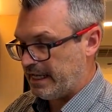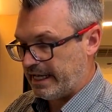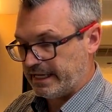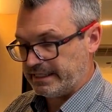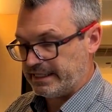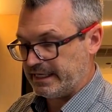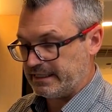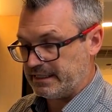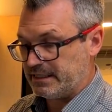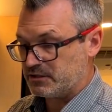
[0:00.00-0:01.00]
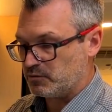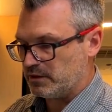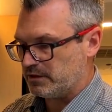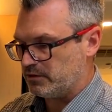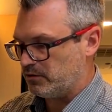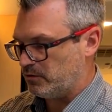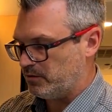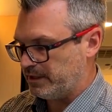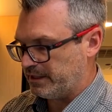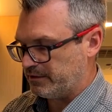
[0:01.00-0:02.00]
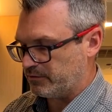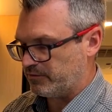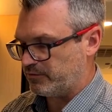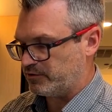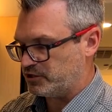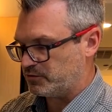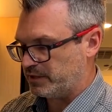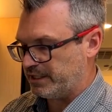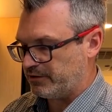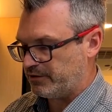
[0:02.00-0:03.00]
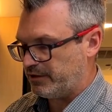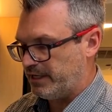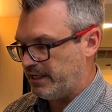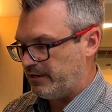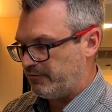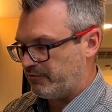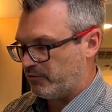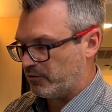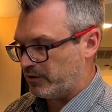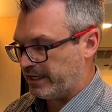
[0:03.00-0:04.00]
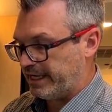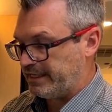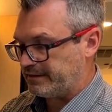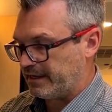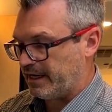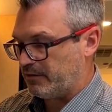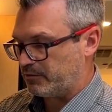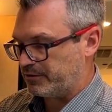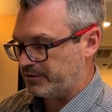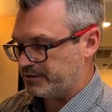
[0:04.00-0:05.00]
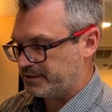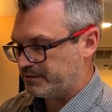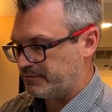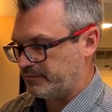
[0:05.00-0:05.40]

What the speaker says: and then this will go in the refrigerator for 8 hours.